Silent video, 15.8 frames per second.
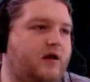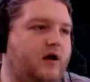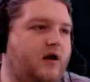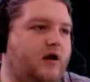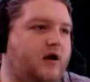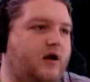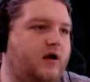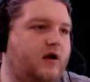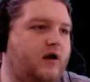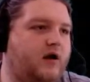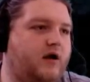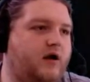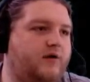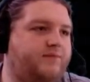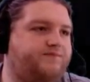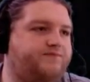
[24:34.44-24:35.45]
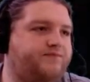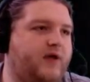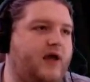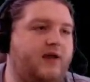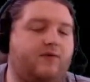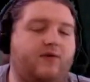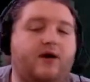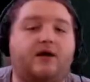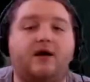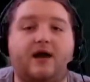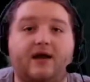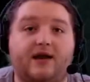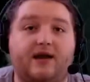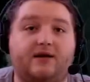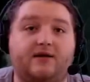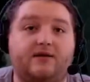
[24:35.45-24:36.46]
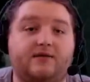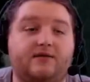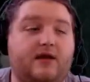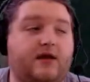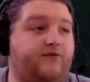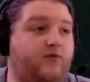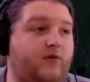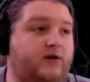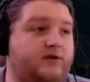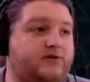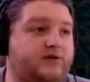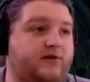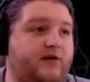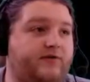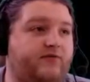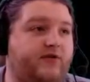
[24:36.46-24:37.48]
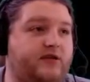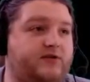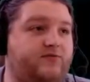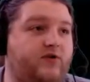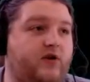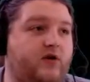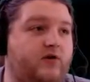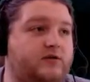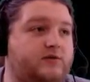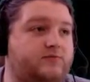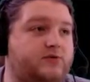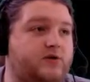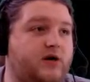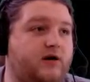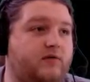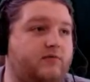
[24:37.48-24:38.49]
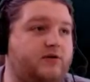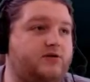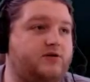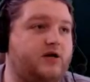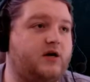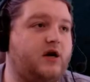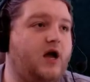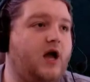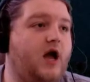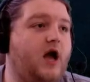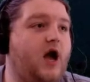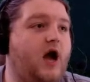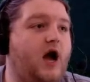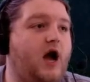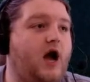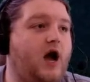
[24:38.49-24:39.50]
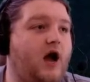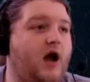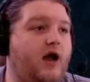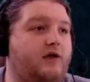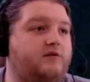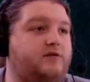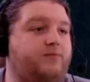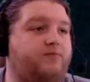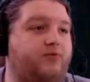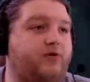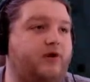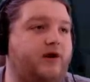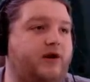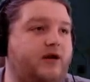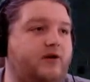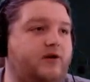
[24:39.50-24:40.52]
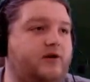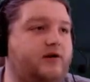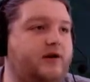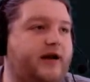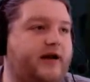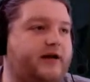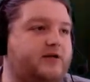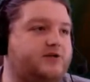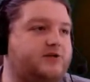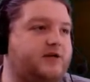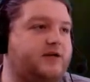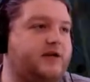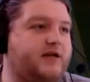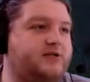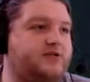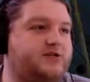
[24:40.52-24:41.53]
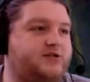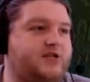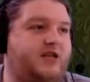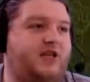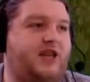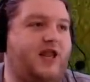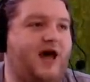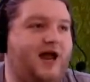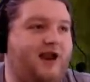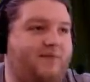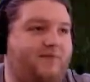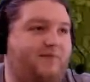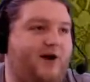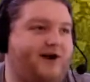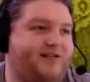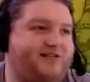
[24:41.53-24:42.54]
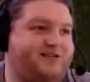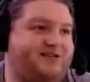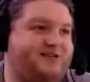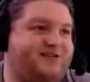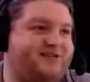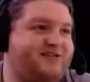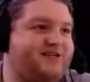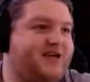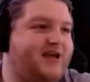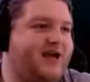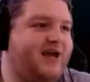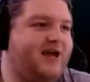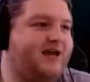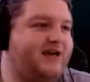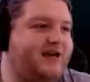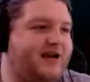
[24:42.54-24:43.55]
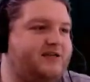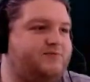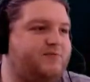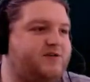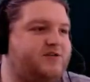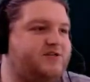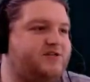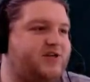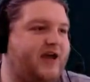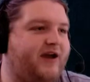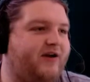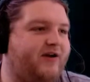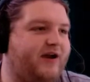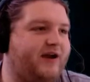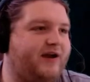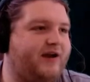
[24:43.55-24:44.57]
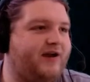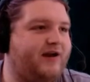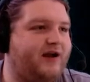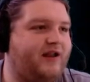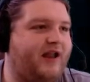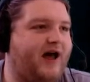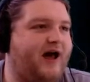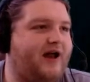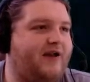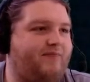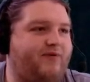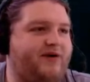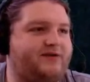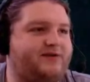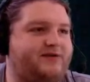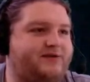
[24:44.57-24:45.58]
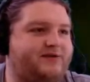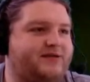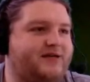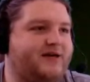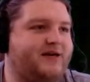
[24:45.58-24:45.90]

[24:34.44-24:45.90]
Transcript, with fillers: Uh, anyway, I gotta end it. Thank you for watching. If you like this video, hit subscribe, hit share. Uh, it's pretty good, actually. It's just a lot of puzzles. Not as much scaring and a lot of puzzles.